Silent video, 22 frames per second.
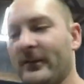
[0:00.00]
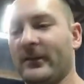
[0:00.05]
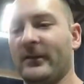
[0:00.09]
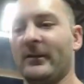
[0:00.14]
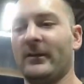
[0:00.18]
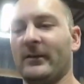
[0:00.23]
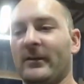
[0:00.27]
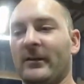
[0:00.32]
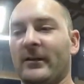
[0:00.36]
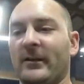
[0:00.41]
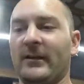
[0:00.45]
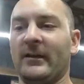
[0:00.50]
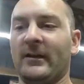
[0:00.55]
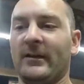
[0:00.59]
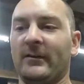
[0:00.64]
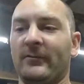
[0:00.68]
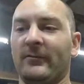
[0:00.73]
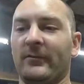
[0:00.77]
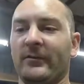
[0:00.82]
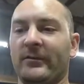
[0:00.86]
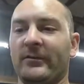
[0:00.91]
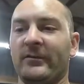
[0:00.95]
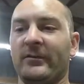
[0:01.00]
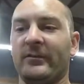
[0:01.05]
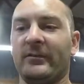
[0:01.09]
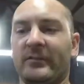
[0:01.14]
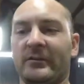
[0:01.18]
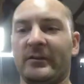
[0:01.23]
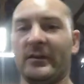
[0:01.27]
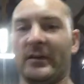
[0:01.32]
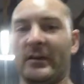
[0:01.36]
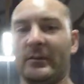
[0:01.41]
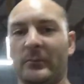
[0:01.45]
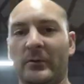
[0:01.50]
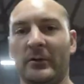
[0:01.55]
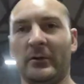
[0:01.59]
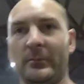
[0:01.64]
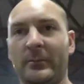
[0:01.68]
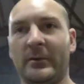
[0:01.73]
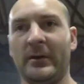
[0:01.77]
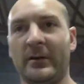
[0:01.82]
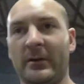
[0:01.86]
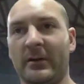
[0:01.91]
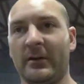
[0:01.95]
that I have, which is this 9
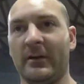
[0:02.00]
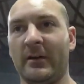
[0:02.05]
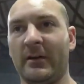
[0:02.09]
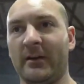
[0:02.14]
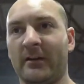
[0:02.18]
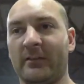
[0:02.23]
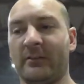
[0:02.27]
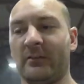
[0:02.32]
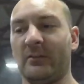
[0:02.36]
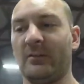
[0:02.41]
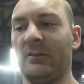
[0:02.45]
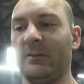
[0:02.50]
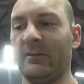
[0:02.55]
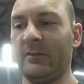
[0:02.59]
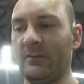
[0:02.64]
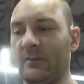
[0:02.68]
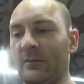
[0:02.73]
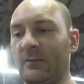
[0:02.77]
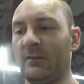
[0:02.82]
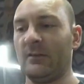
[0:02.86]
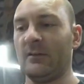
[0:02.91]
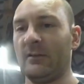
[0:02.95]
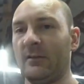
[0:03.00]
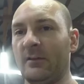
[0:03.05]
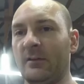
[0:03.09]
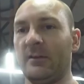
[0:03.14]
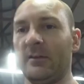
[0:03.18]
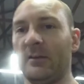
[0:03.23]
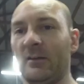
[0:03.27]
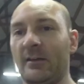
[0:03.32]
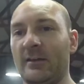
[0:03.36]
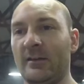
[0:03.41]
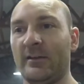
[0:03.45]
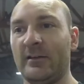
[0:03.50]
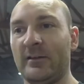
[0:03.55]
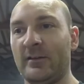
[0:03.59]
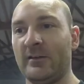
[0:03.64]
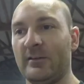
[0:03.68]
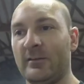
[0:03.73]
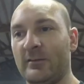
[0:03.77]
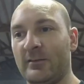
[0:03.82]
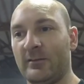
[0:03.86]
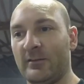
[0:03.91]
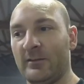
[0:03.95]
millimeter hex head.
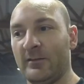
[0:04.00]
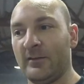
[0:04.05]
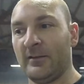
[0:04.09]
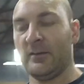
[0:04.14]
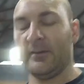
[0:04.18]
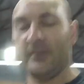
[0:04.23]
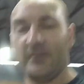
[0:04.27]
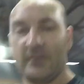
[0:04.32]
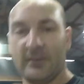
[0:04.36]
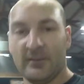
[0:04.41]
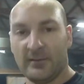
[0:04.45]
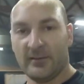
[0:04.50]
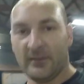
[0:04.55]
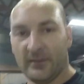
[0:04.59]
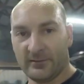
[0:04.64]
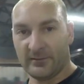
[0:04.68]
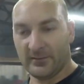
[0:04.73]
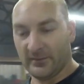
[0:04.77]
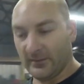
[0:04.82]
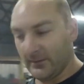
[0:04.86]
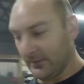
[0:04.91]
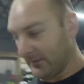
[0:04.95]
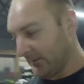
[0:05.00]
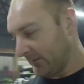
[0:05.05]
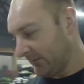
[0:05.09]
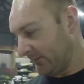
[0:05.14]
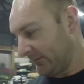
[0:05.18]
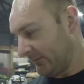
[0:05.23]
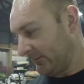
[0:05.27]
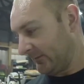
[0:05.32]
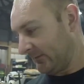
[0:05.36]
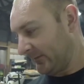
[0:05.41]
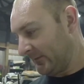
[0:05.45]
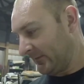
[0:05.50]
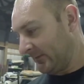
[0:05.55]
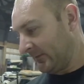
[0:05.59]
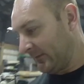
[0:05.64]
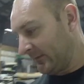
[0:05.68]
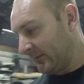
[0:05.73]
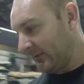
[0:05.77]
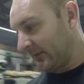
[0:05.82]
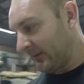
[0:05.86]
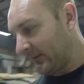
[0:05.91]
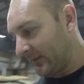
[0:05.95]
That's a, uh,
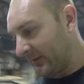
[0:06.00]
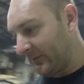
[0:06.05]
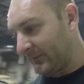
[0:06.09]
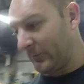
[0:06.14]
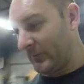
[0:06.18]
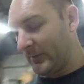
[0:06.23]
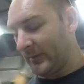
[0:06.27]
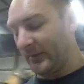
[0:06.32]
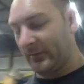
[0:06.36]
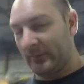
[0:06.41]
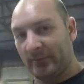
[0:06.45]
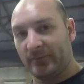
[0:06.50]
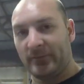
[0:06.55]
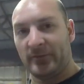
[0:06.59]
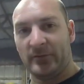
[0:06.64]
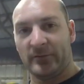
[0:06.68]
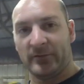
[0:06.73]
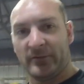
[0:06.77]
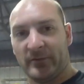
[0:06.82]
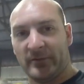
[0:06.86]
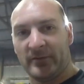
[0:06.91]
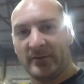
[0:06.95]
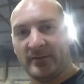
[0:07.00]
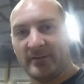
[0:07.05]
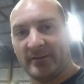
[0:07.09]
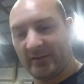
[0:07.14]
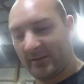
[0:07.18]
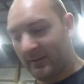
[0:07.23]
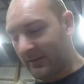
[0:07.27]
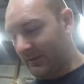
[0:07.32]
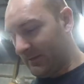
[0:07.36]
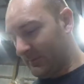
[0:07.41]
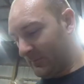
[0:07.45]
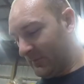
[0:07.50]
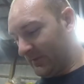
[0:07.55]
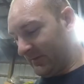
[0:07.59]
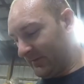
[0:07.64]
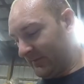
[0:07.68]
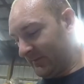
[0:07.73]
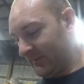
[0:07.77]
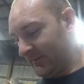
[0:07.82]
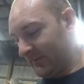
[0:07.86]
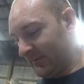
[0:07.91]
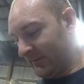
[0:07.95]
a giveaway on a future time.
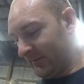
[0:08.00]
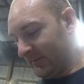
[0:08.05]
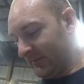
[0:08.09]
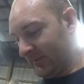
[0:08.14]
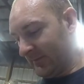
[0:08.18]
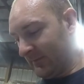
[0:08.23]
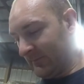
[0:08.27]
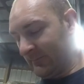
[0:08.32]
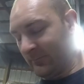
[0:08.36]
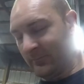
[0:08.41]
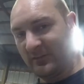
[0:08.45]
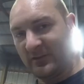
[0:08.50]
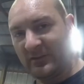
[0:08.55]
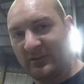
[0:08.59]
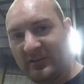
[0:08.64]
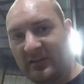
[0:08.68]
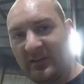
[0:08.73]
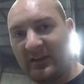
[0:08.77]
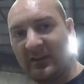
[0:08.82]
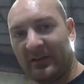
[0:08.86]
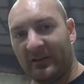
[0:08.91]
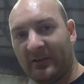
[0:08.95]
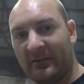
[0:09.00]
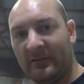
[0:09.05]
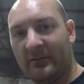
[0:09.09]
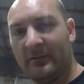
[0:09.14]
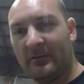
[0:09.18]
Just saying,